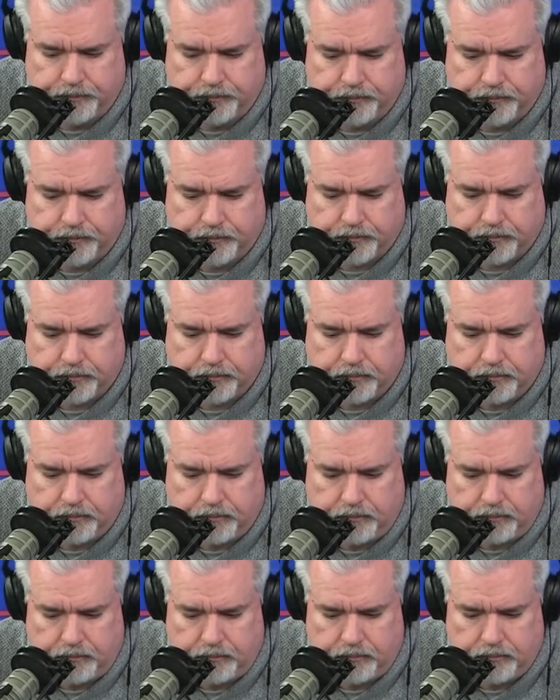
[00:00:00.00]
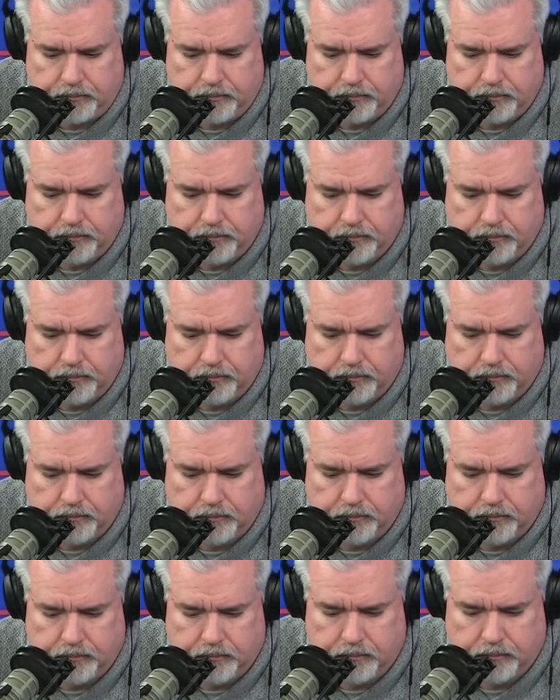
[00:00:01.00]

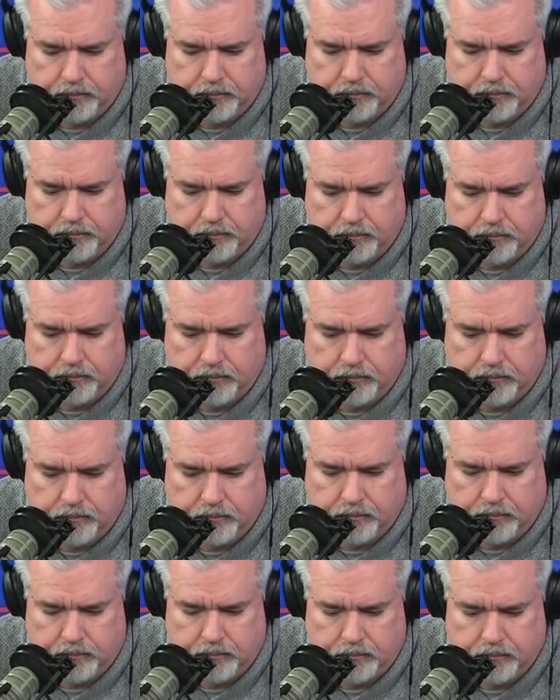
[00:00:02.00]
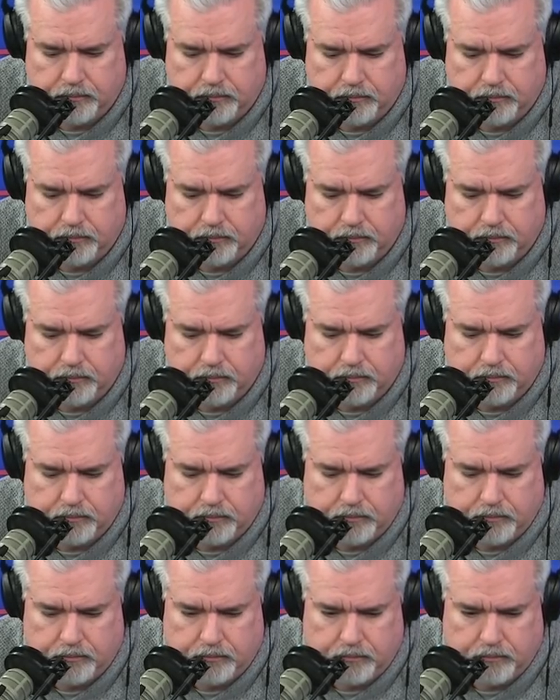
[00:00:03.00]

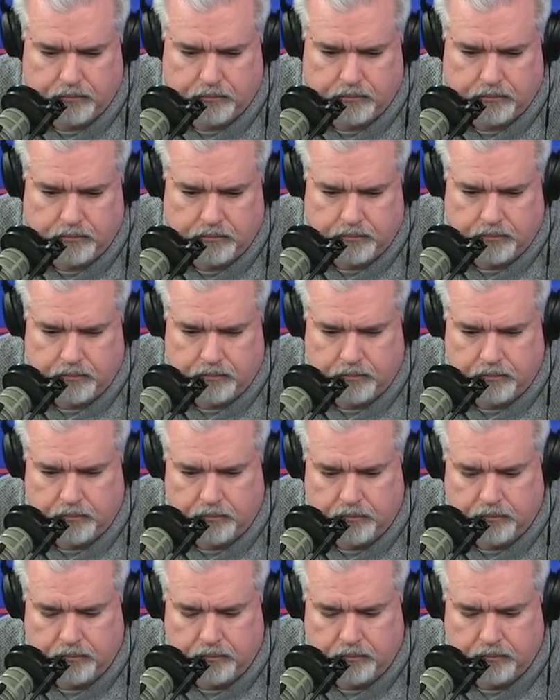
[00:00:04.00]
No words are spoken by the person on screen.